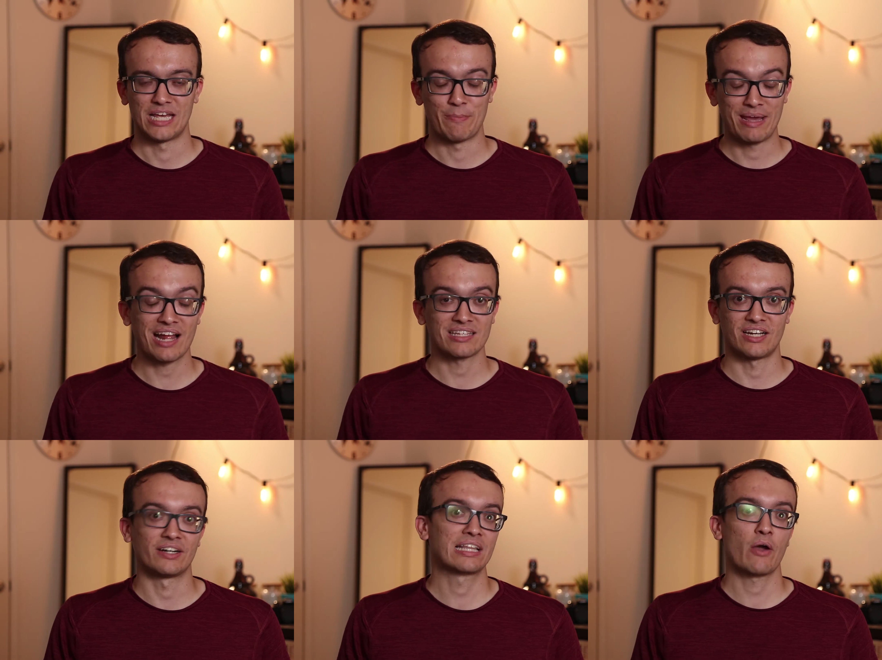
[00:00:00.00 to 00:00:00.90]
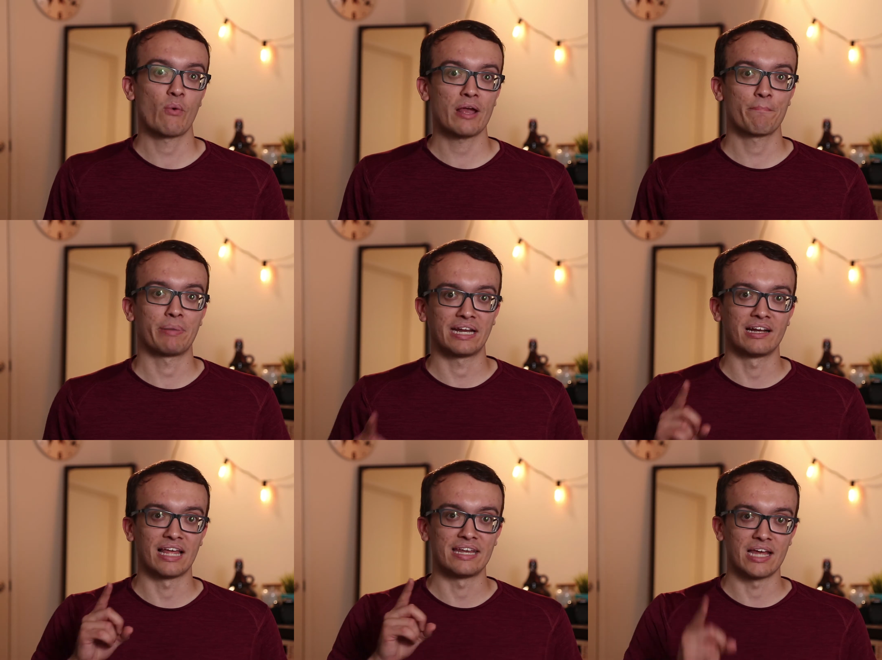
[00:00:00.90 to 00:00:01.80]
It may not start that way, but
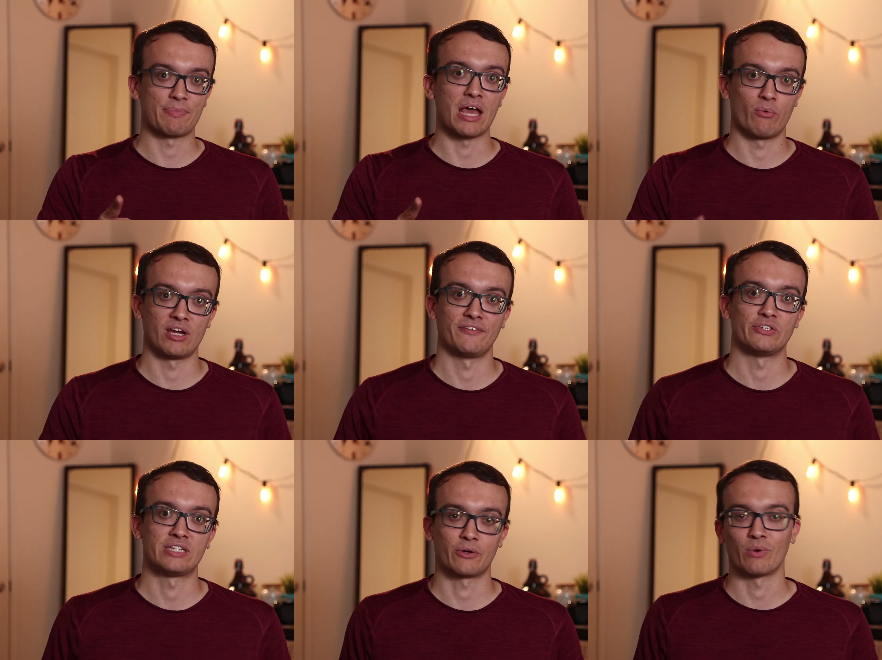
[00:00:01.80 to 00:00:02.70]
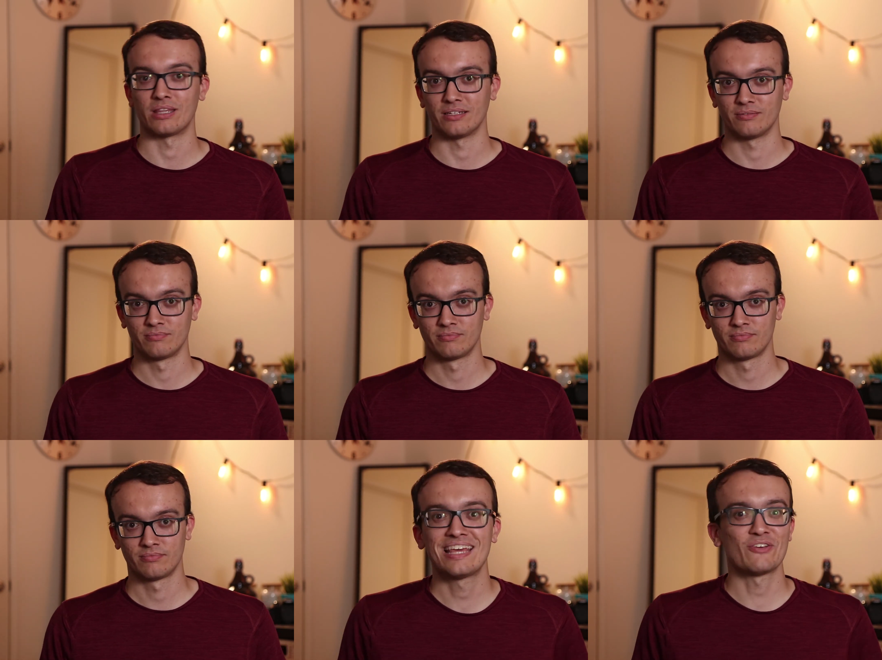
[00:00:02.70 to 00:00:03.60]
it'll end up that way if you stick with it.
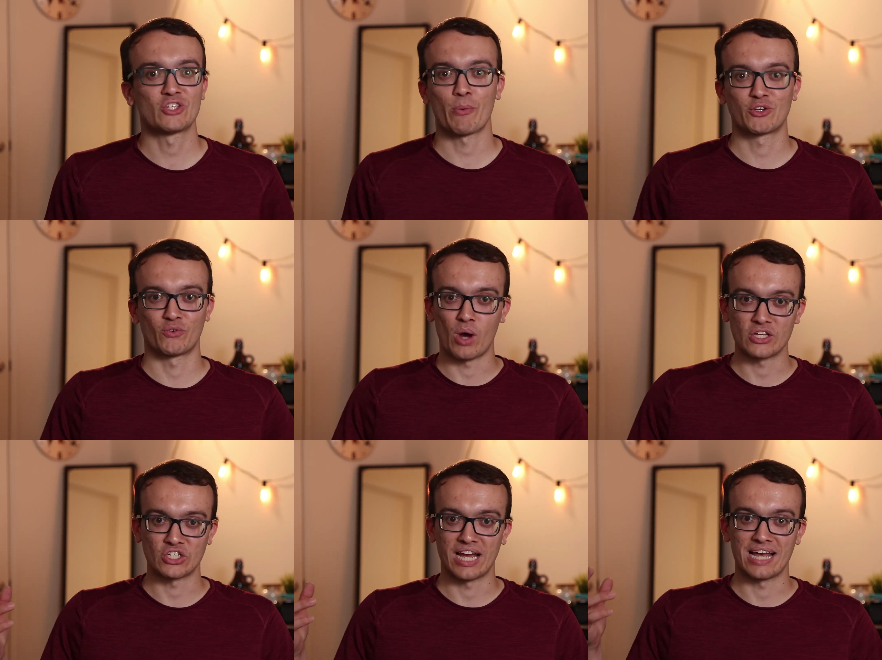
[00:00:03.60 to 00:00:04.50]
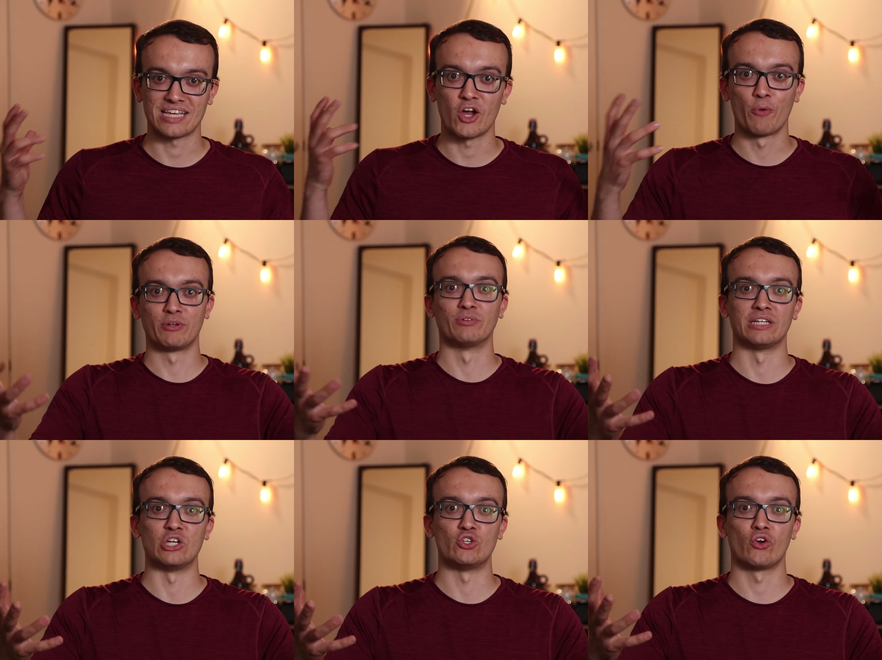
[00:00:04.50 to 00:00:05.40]
Thank you so much for watching, guys. I hope you
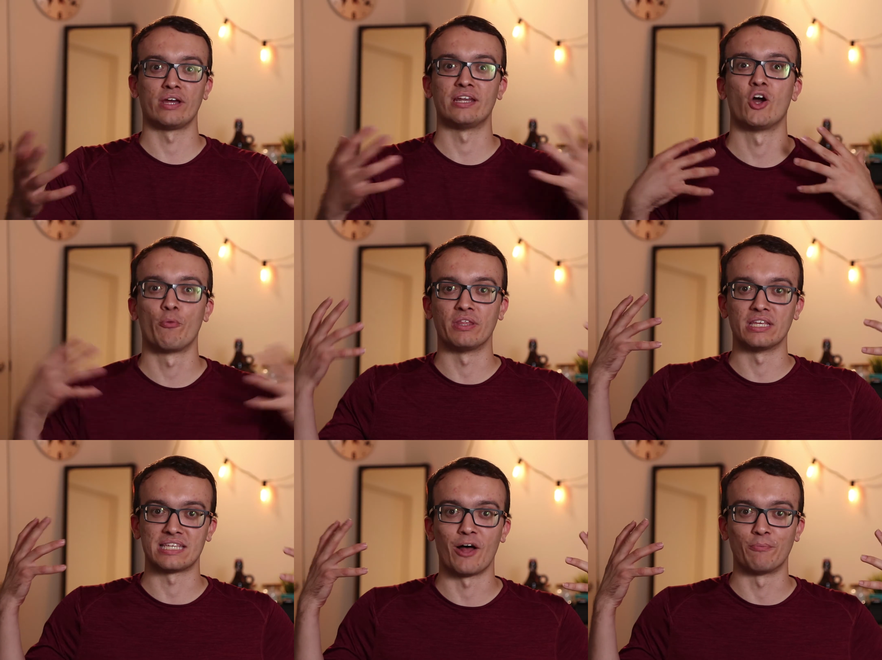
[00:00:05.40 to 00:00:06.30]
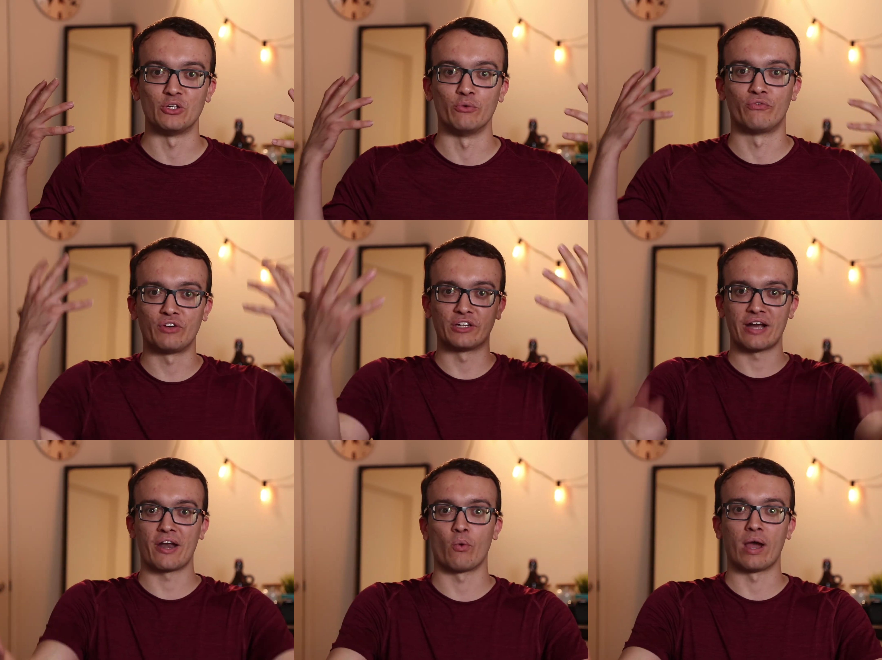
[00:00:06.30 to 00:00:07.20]
really enjoyed, and I hope that this helped you
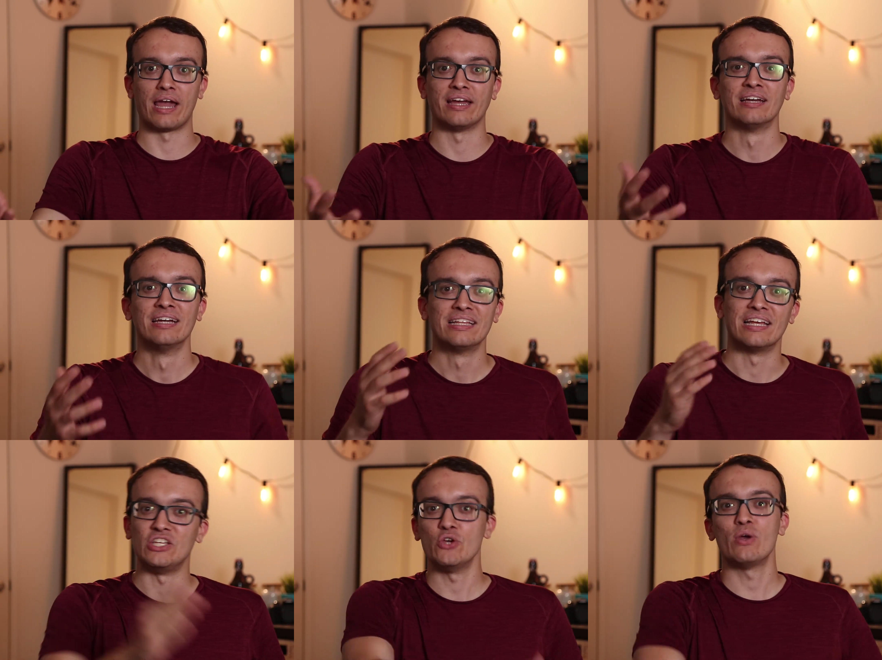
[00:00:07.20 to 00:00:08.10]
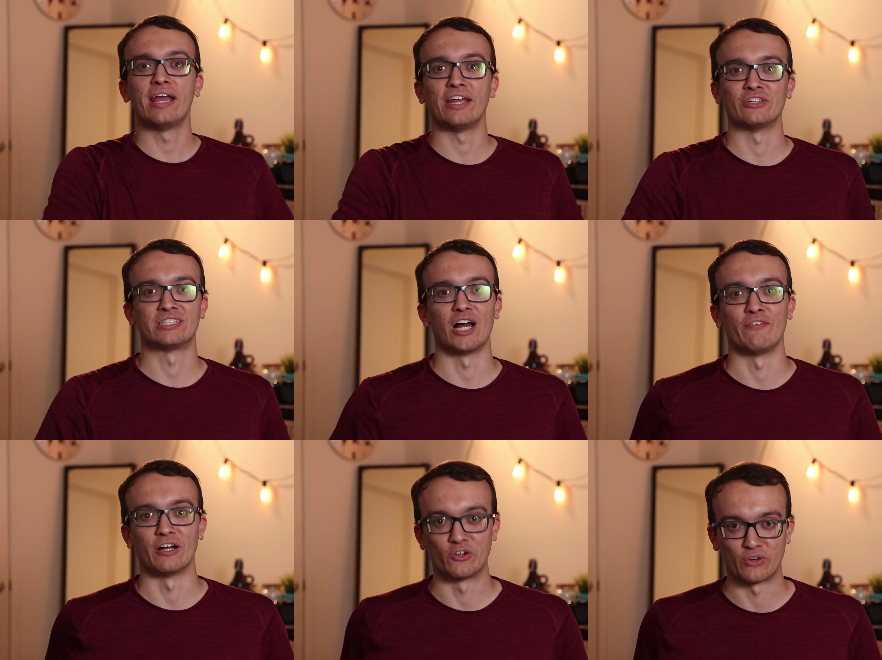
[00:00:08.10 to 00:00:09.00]
figure out a way that you can get
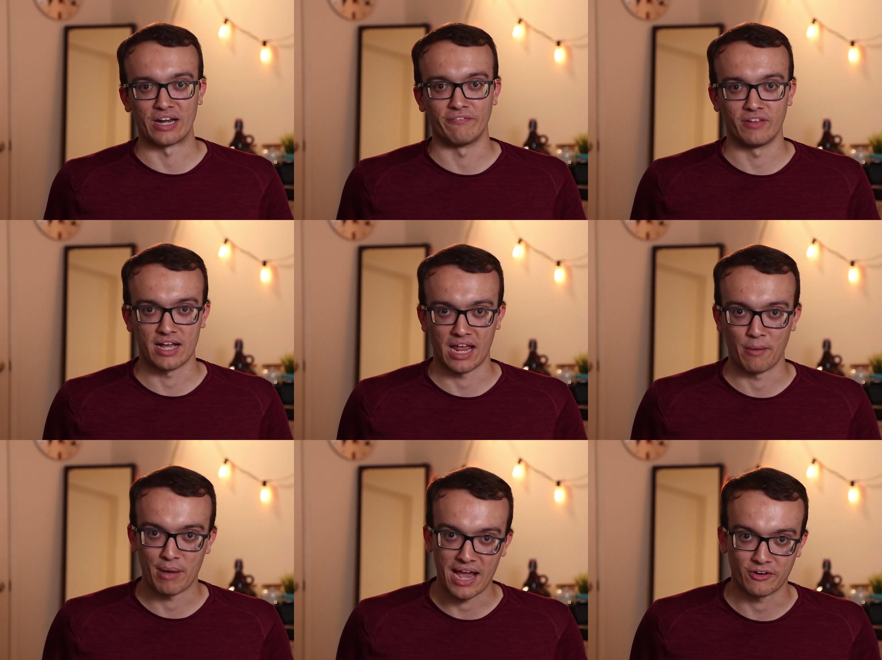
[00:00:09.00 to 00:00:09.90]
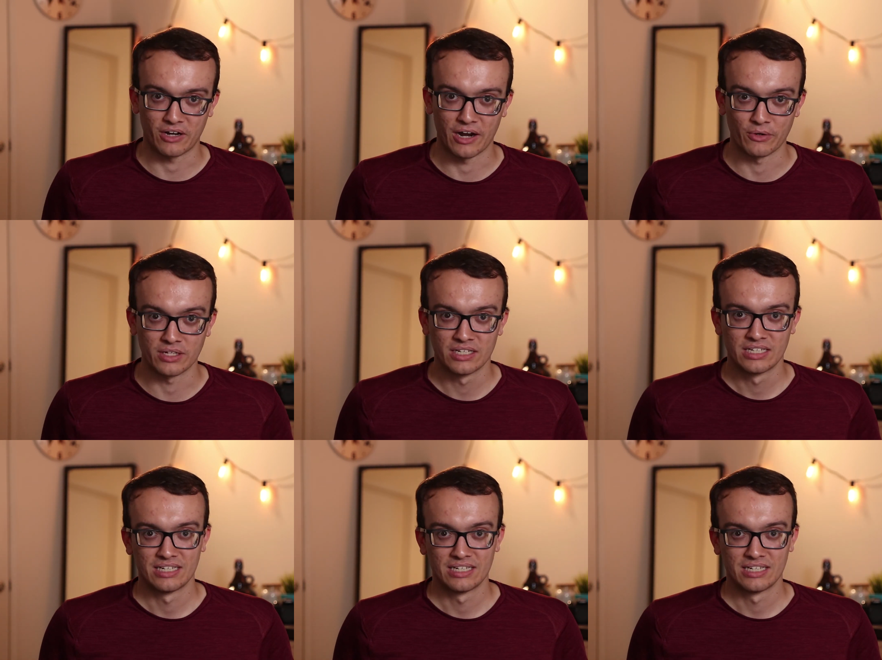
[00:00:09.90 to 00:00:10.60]
yourself a great vlogging background.